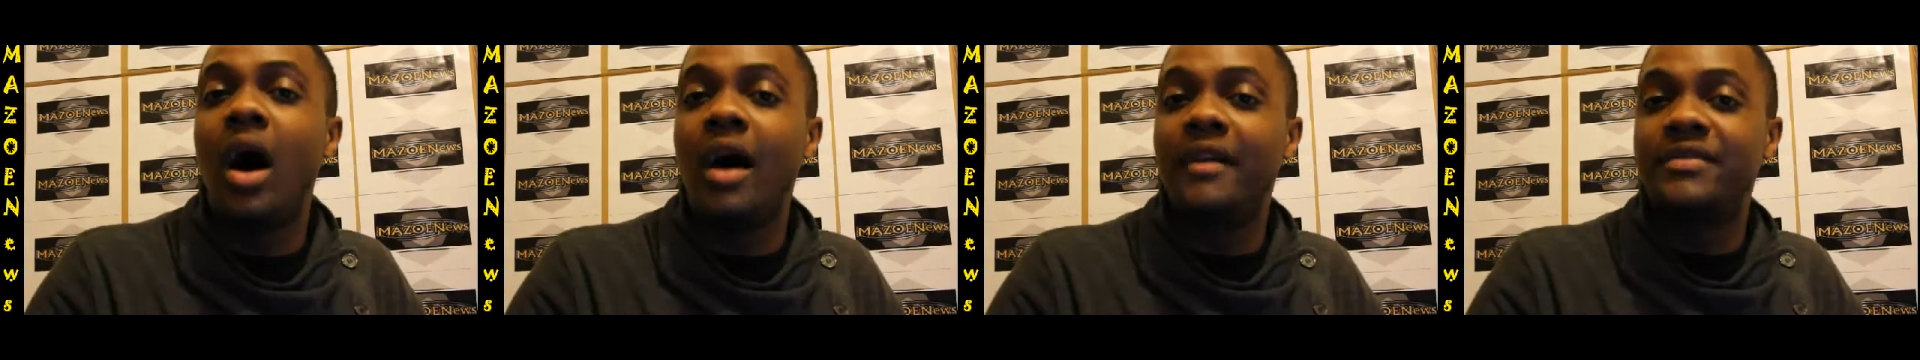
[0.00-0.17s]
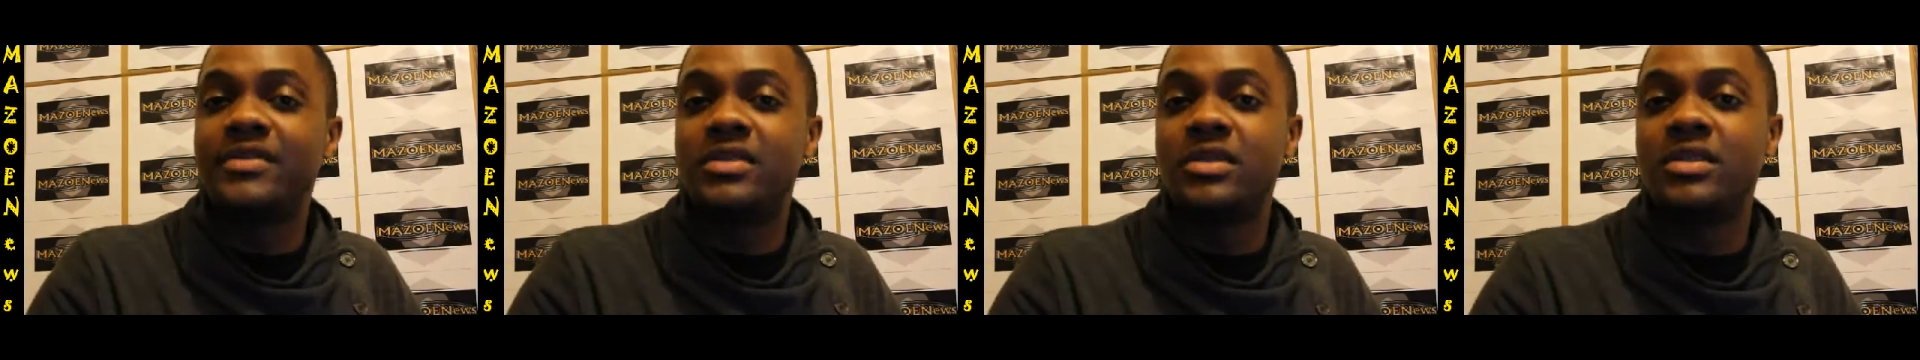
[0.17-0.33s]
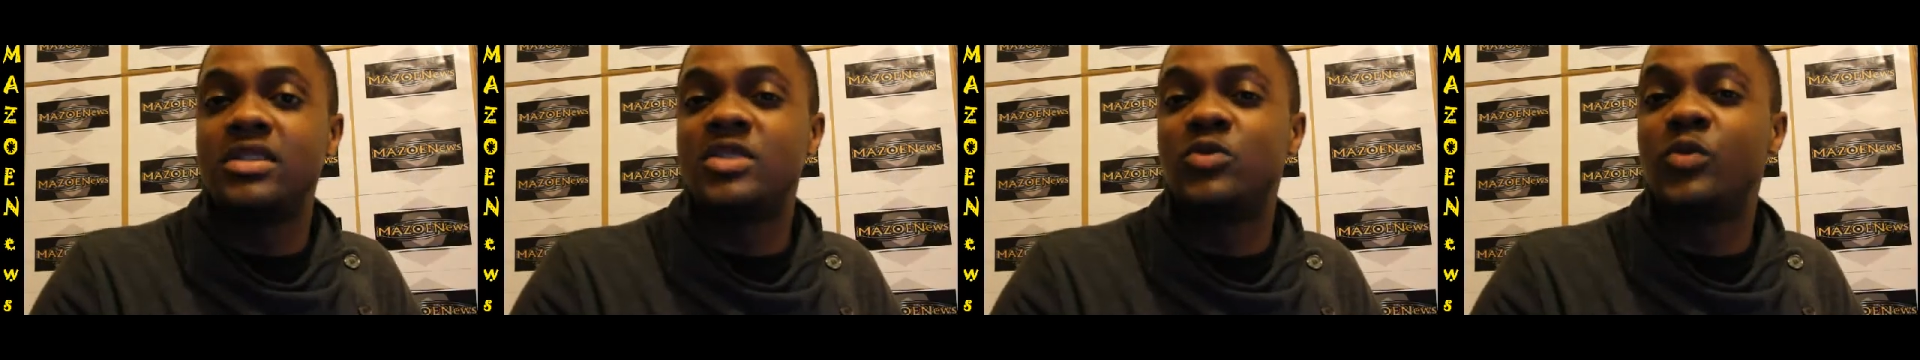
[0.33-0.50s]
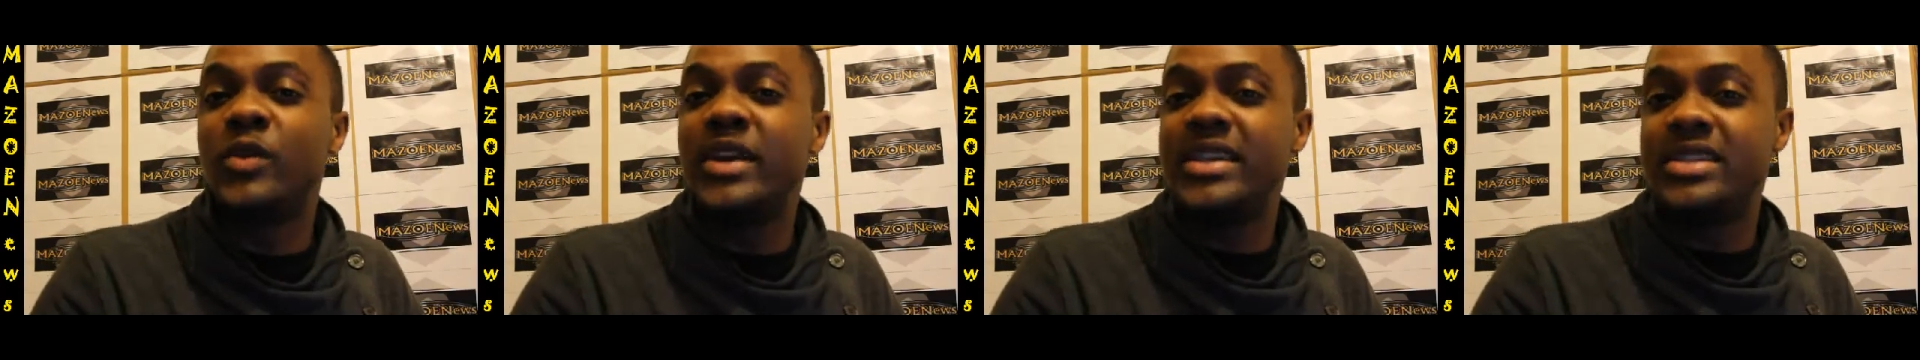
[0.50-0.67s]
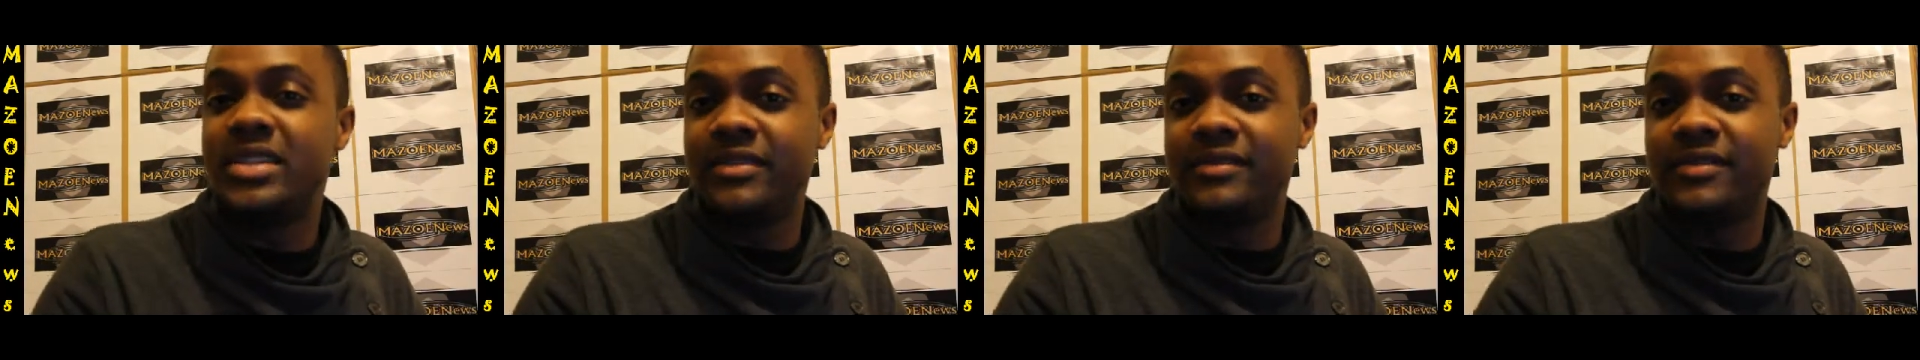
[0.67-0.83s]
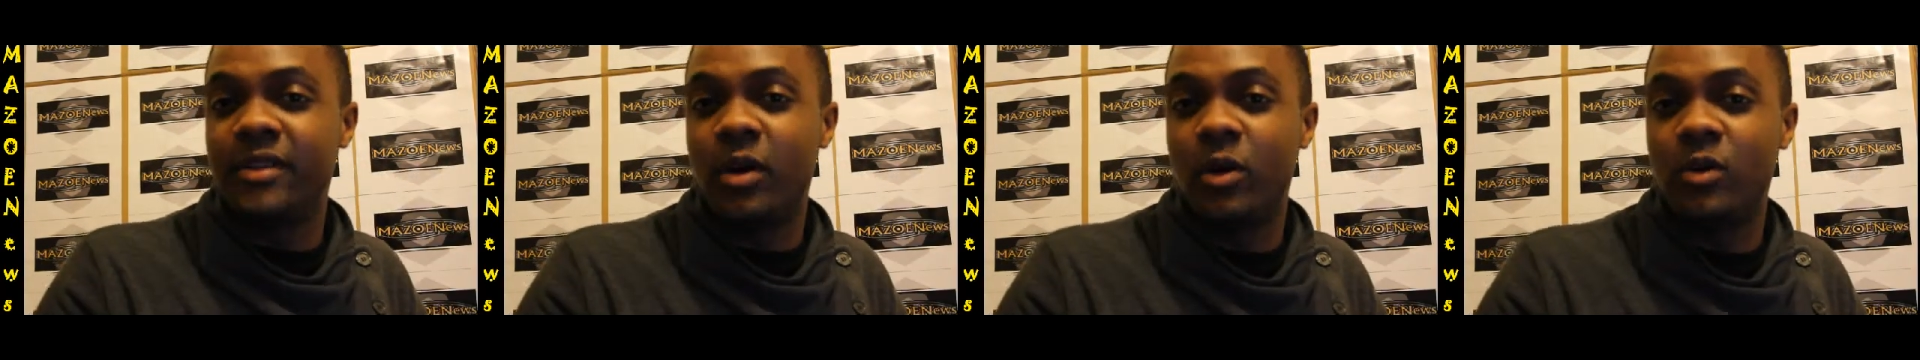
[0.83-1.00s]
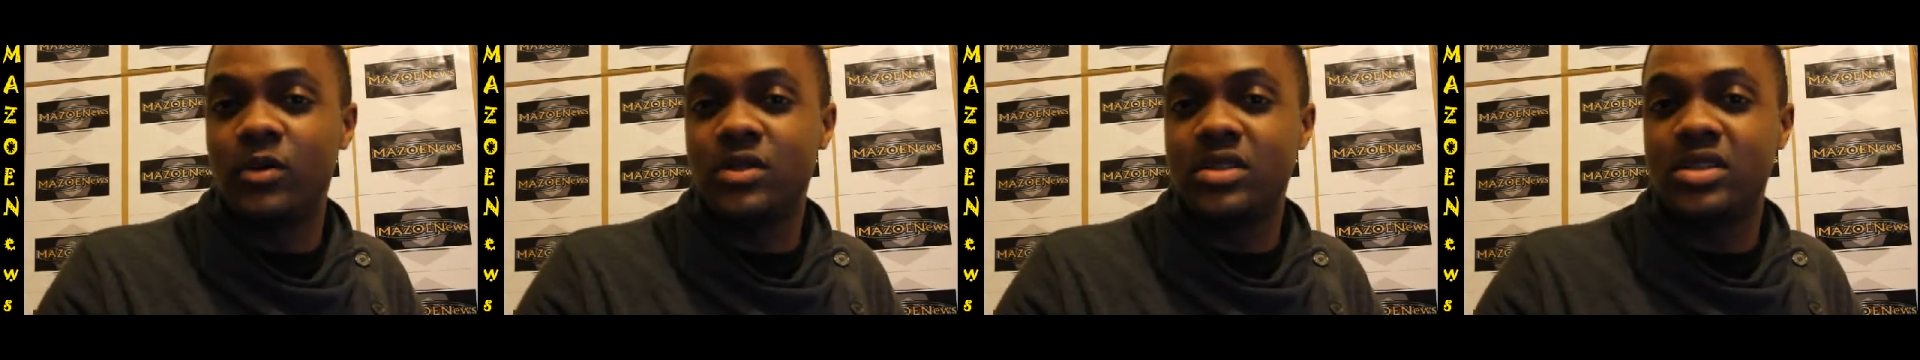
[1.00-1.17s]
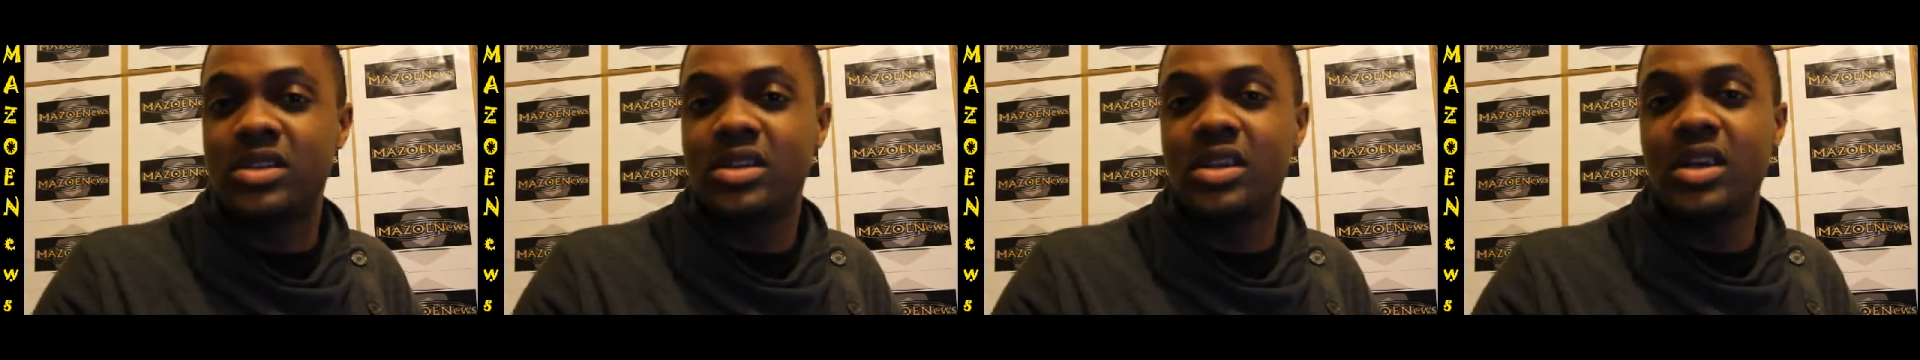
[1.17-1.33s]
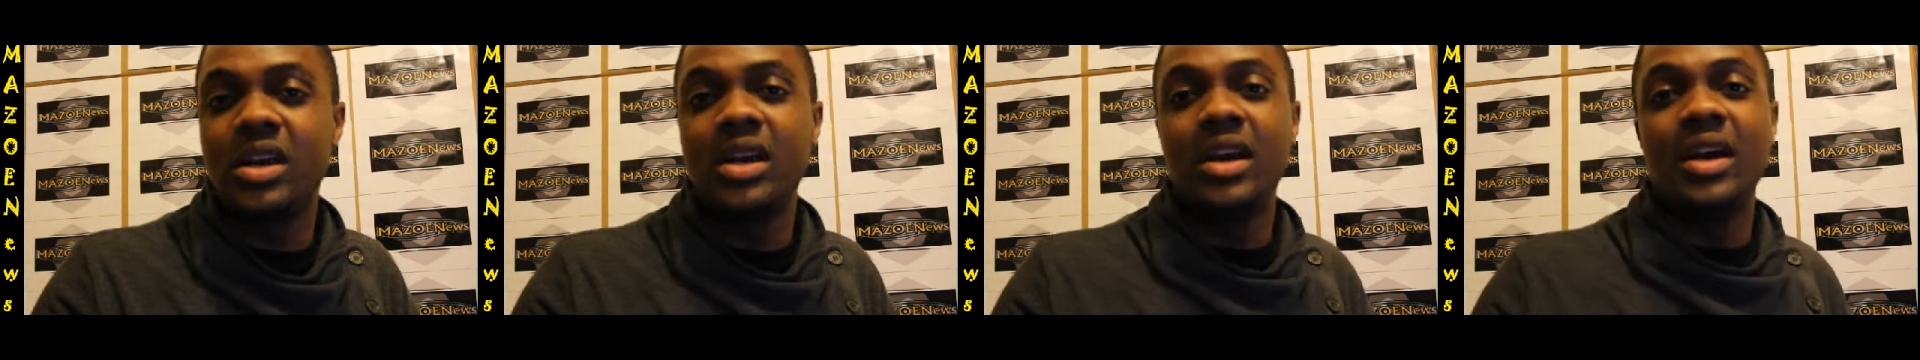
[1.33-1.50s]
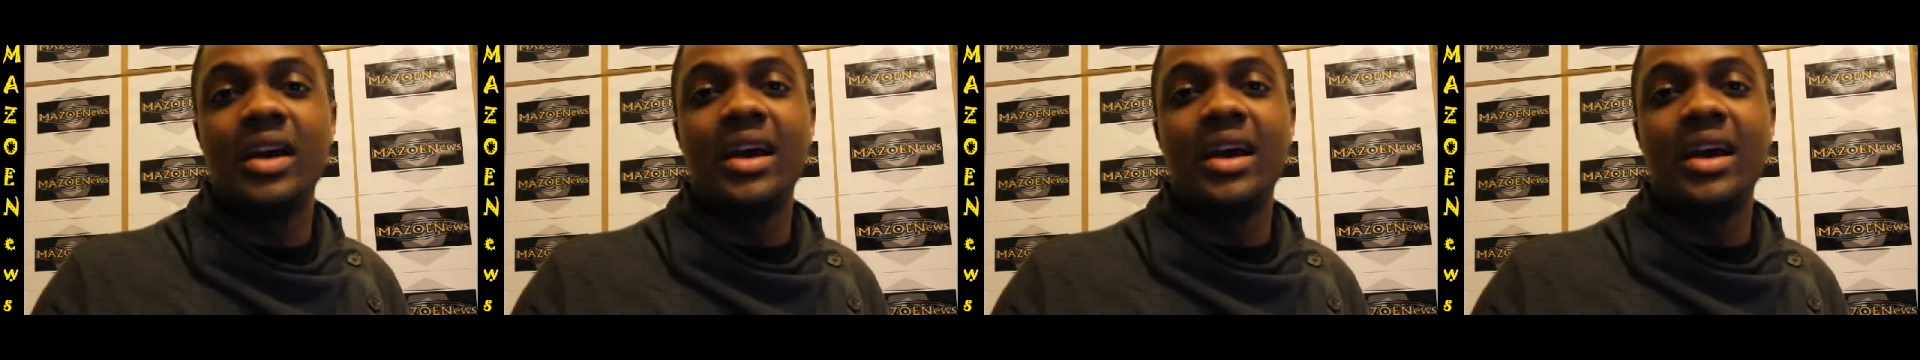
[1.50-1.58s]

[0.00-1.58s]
after this recent vote.